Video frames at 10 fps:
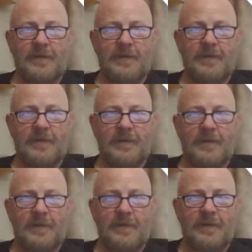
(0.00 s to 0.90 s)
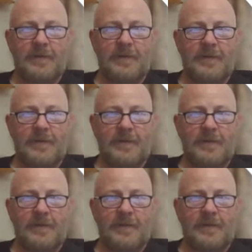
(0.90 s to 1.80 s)

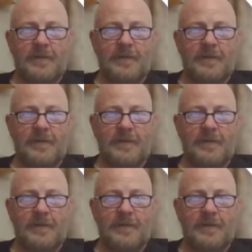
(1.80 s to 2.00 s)
Nothing is said.